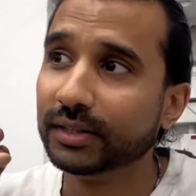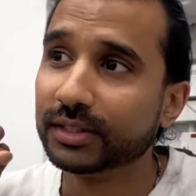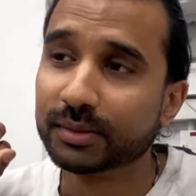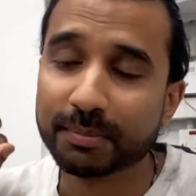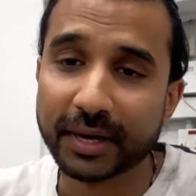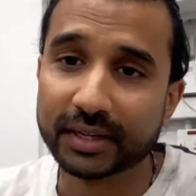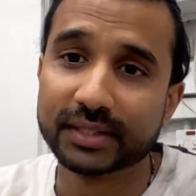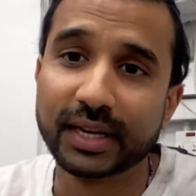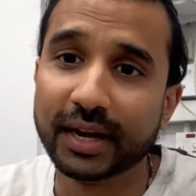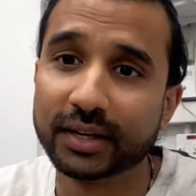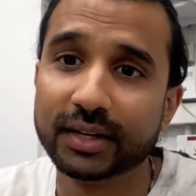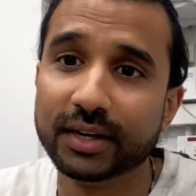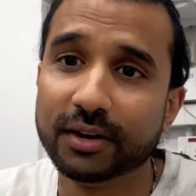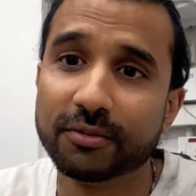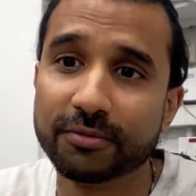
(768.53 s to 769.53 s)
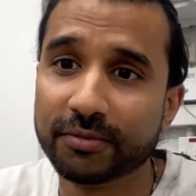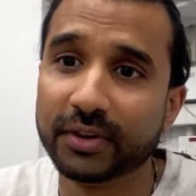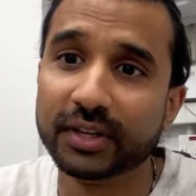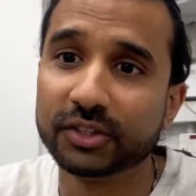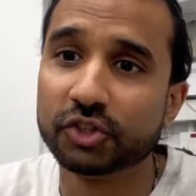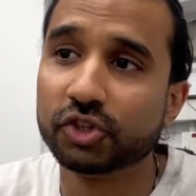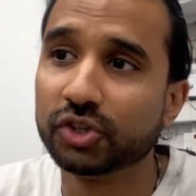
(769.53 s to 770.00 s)
spectacular
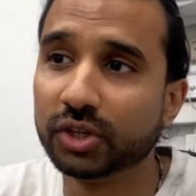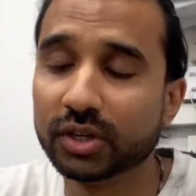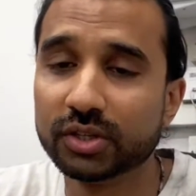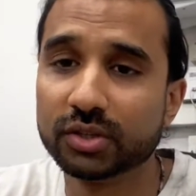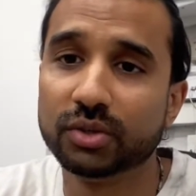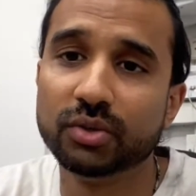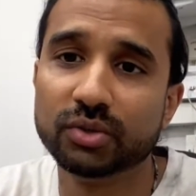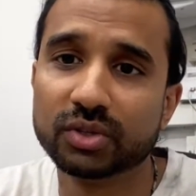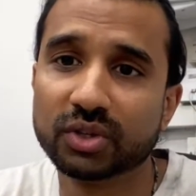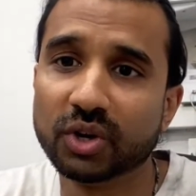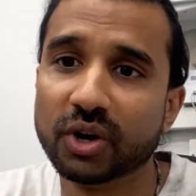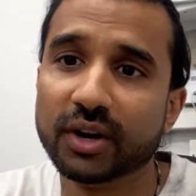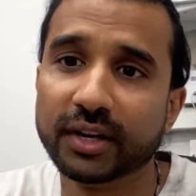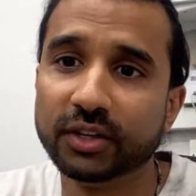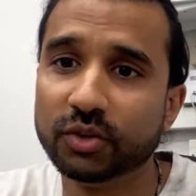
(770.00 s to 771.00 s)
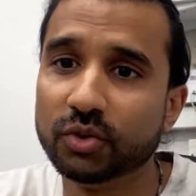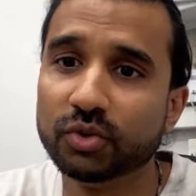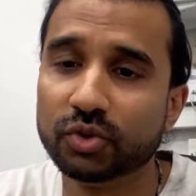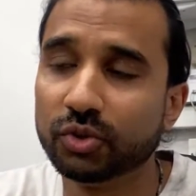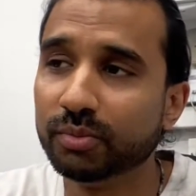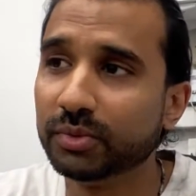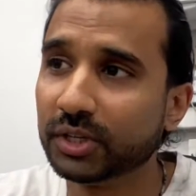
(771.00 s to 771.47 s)
things just to start a
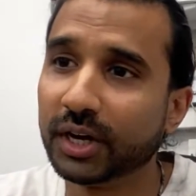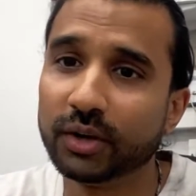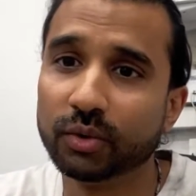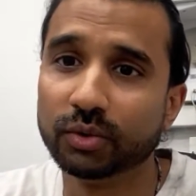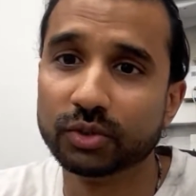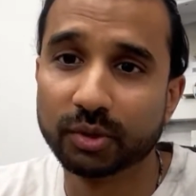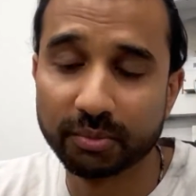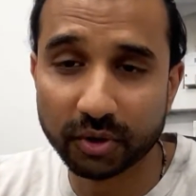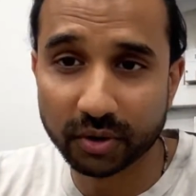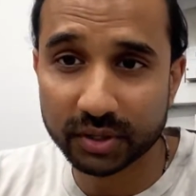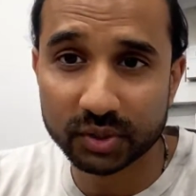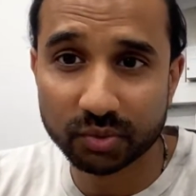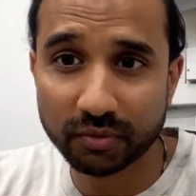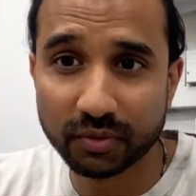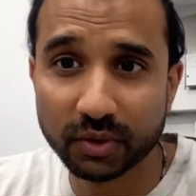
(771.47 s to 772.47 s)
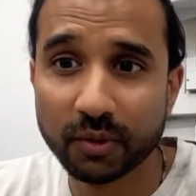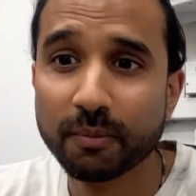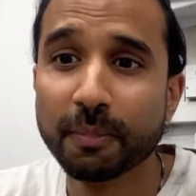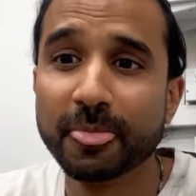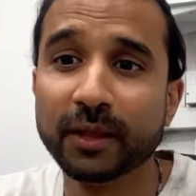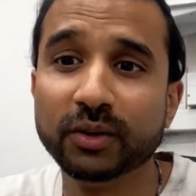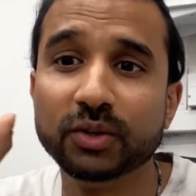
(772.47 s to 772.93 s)
YouTube channel. To be honest with you,
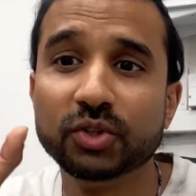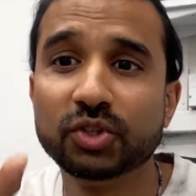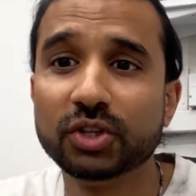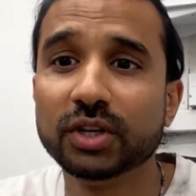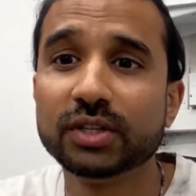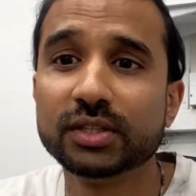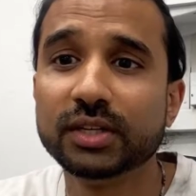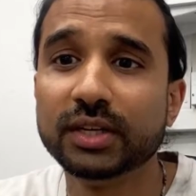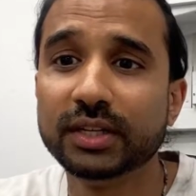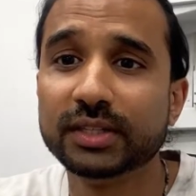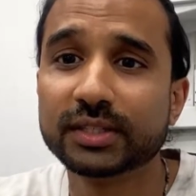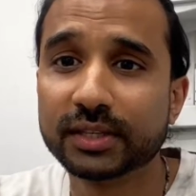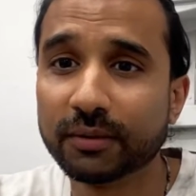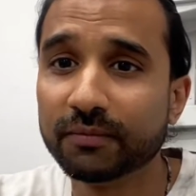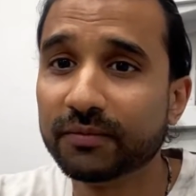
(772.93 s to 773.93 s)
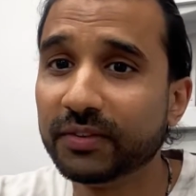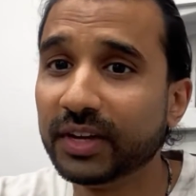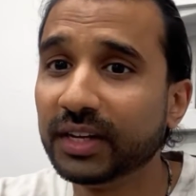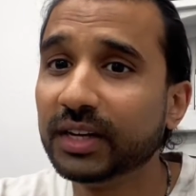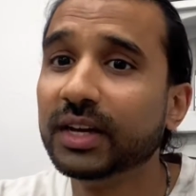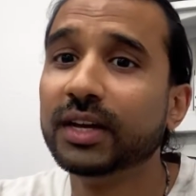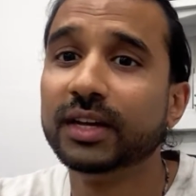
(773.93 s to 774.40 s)
you just need
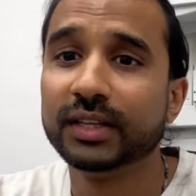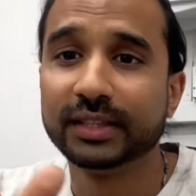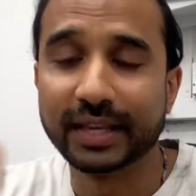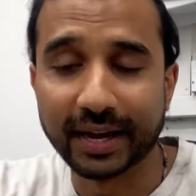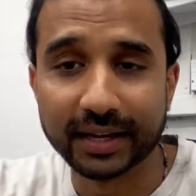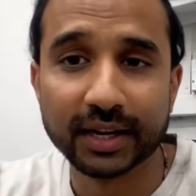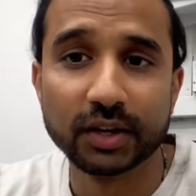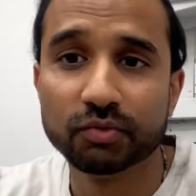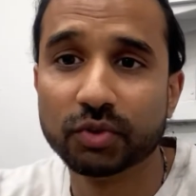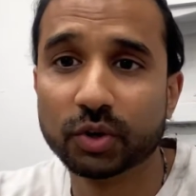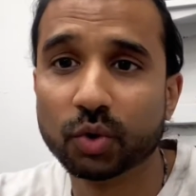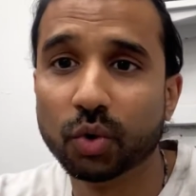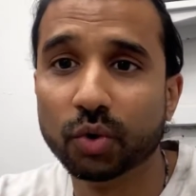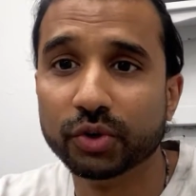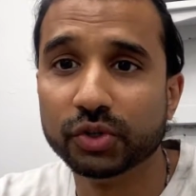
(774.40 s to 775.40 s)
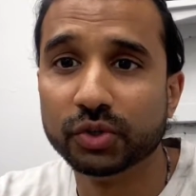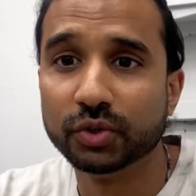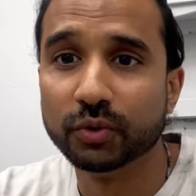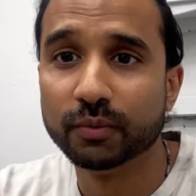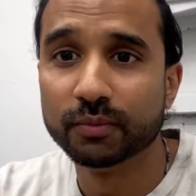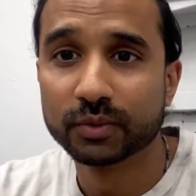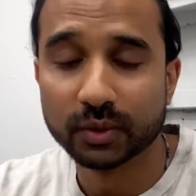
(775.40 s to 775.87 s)
something that can record
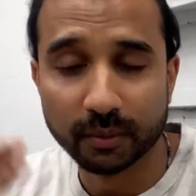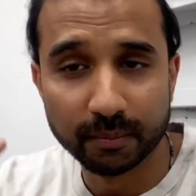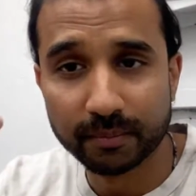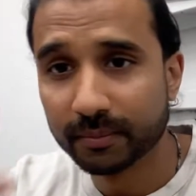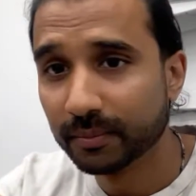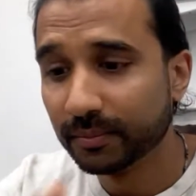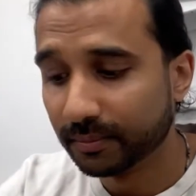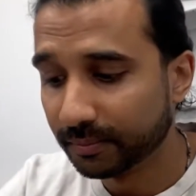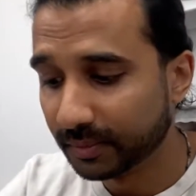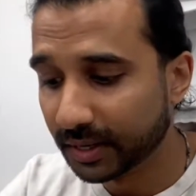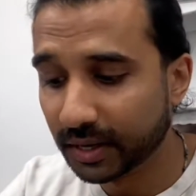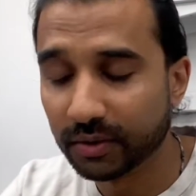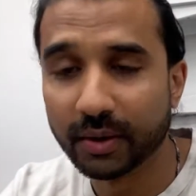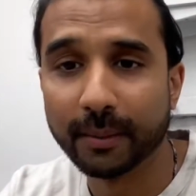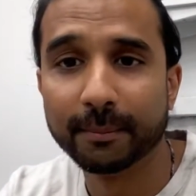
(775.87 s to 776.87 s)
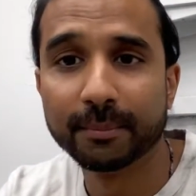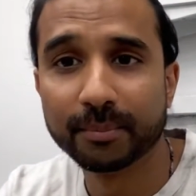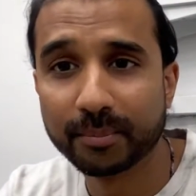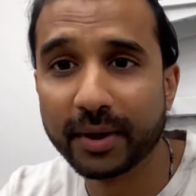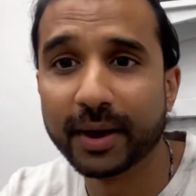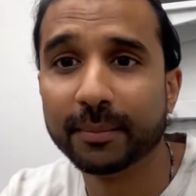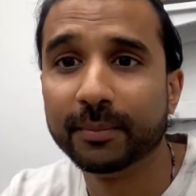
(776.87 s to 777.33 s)
you. So there you are,
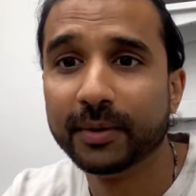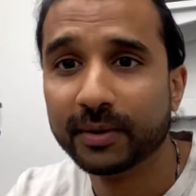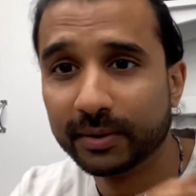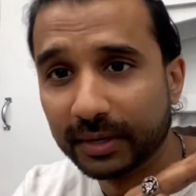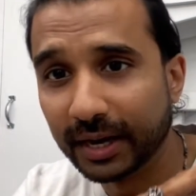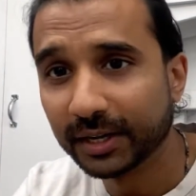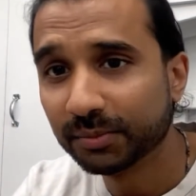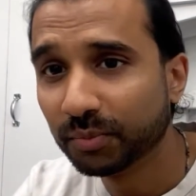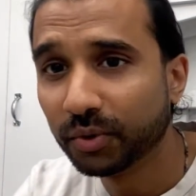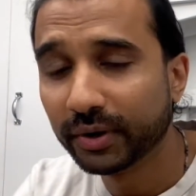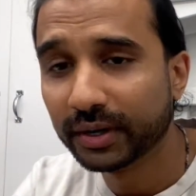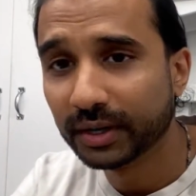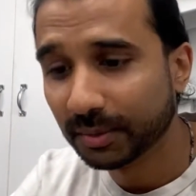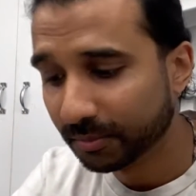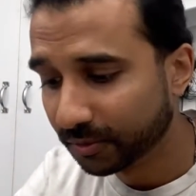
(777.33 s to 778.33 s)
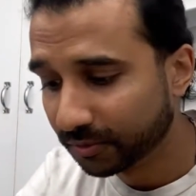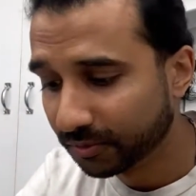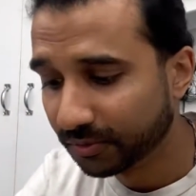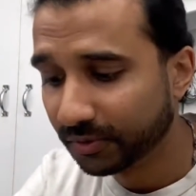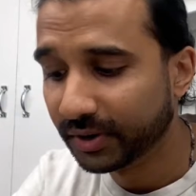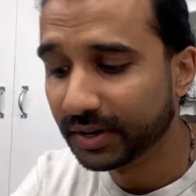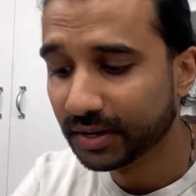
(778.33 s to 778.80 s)
bam. That's point number
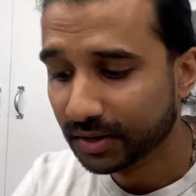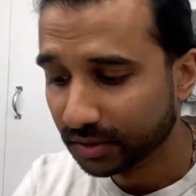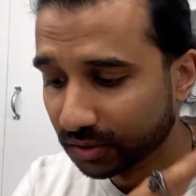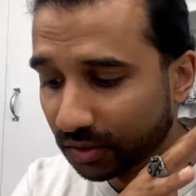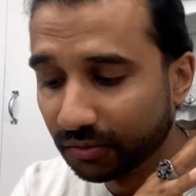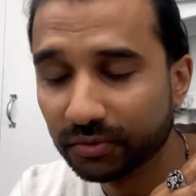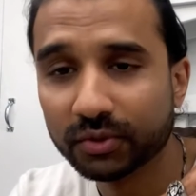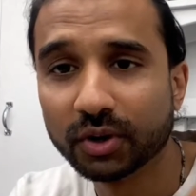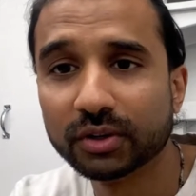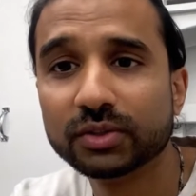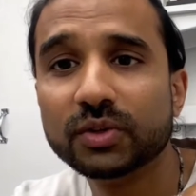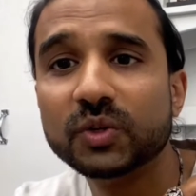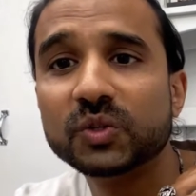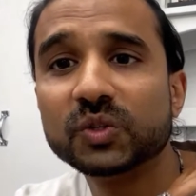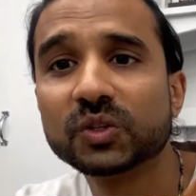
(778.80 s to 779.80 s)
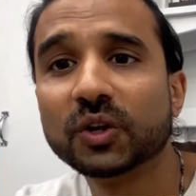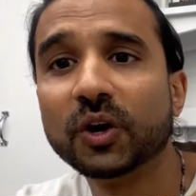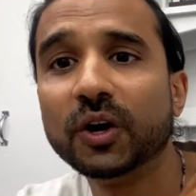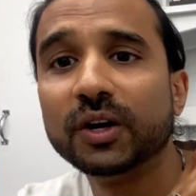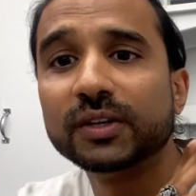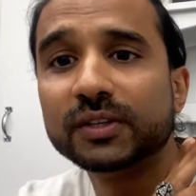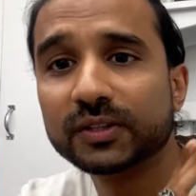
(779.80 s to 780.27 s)
three, you've got to
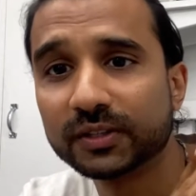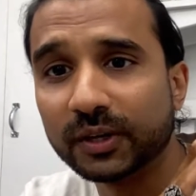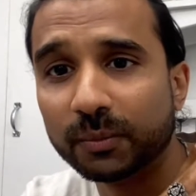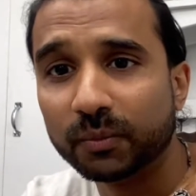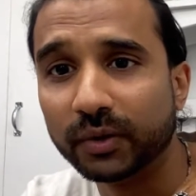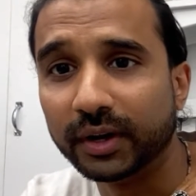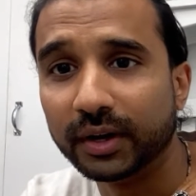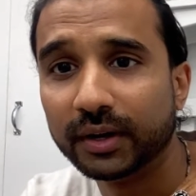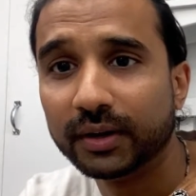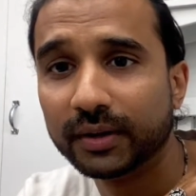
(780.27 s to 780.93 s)
start somewhere.